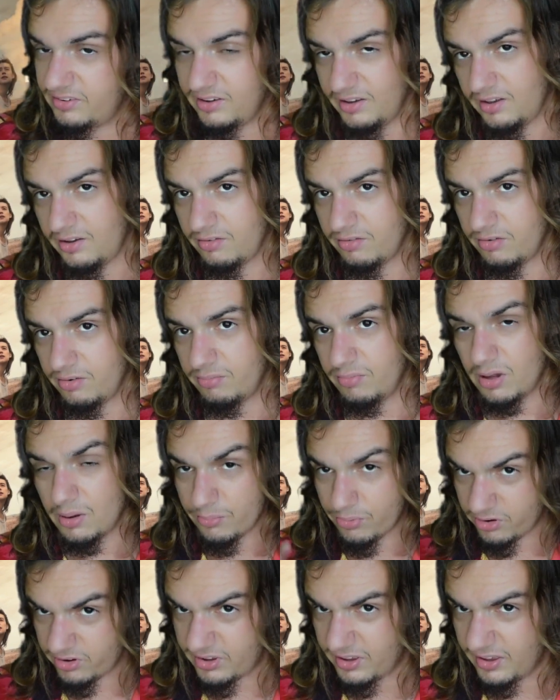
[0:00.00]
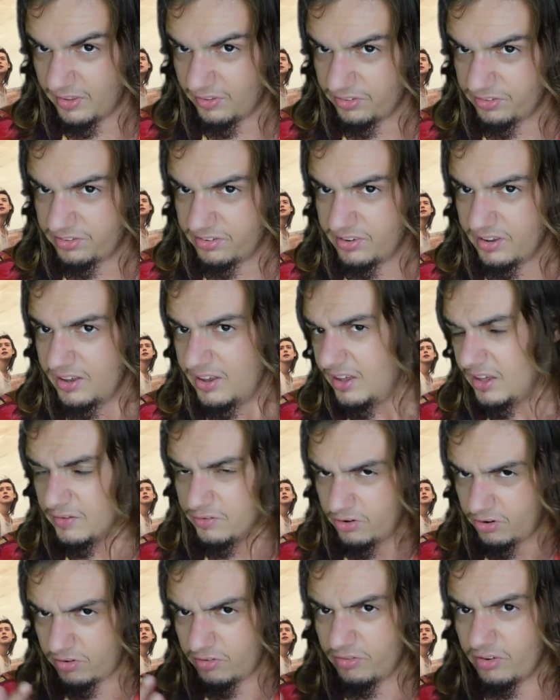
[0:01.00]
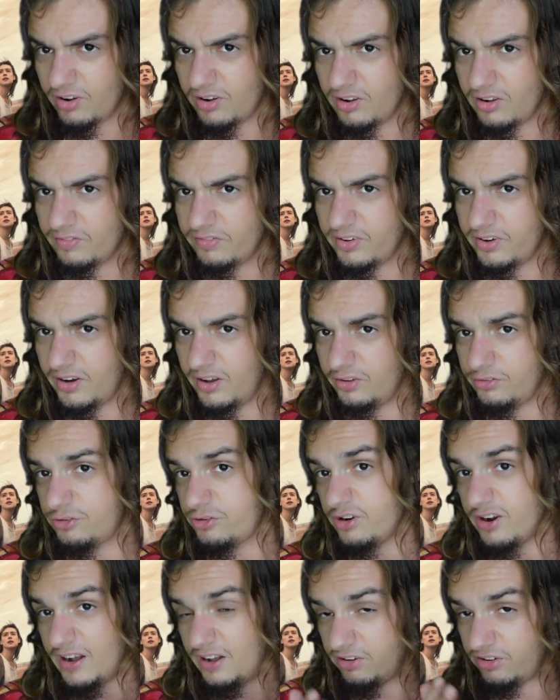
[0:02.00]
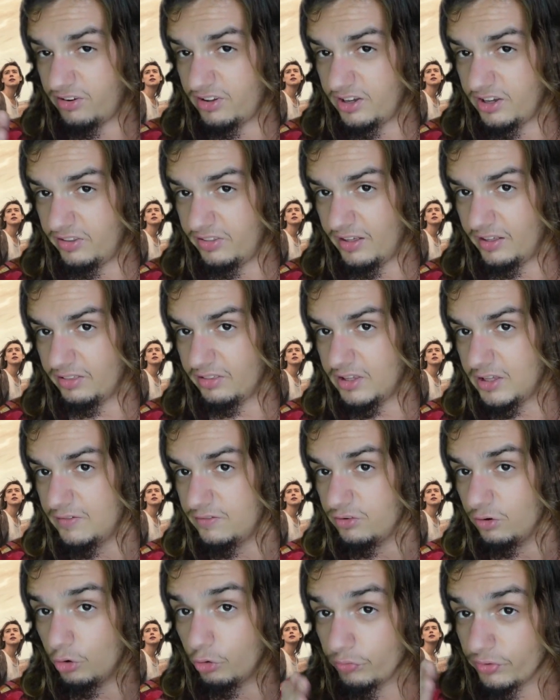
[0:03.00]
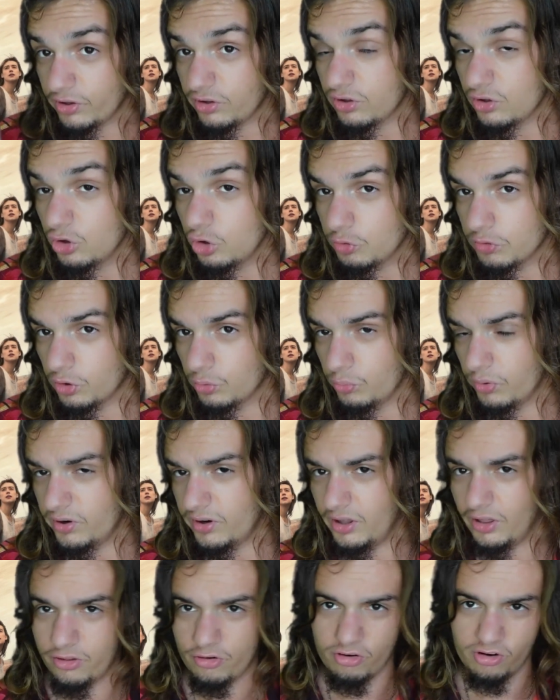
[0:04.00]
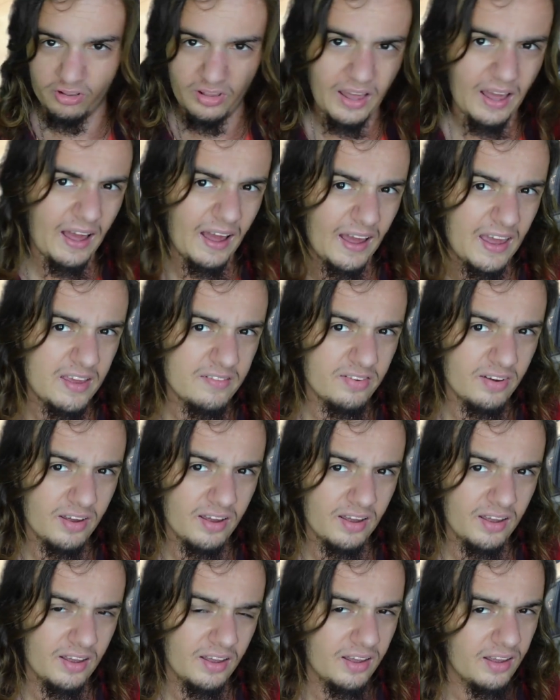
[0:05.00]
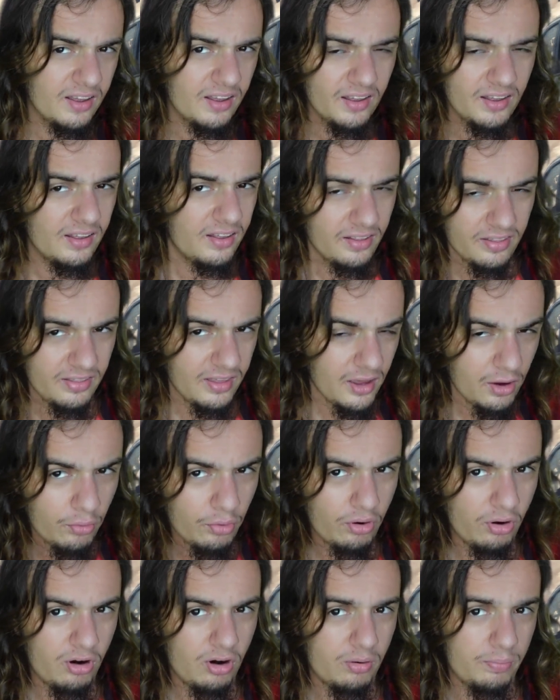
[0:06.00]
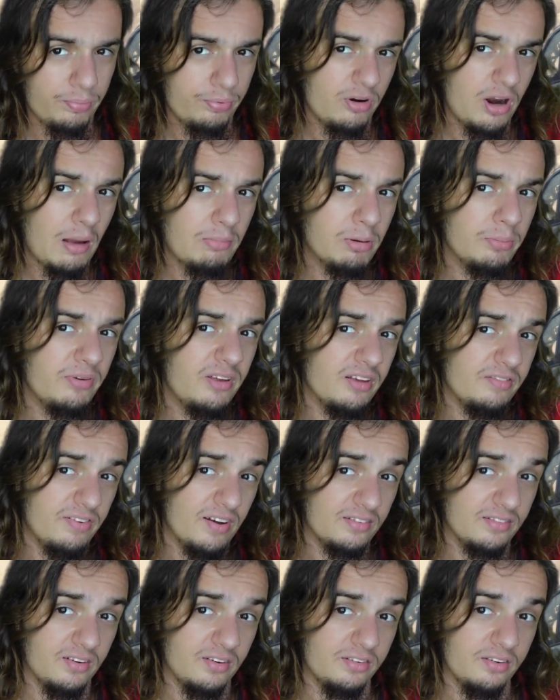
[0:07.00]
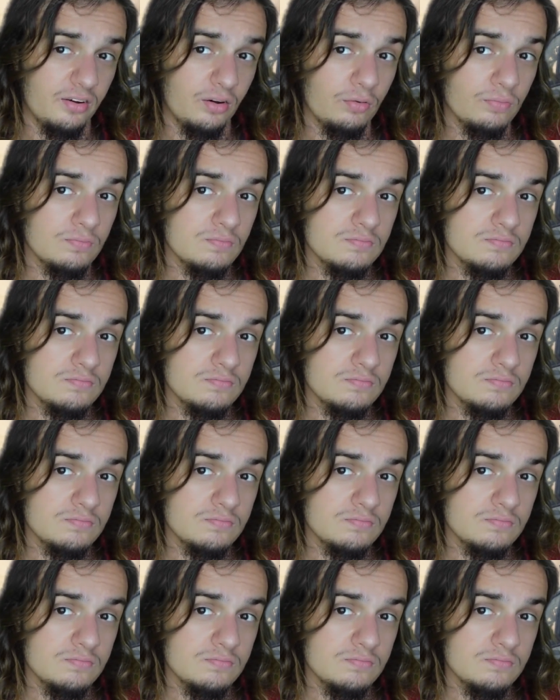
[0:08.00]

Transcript: and remember kids, if you're involved in a tragedy that leaves only you and one other alive, they were probably affected too.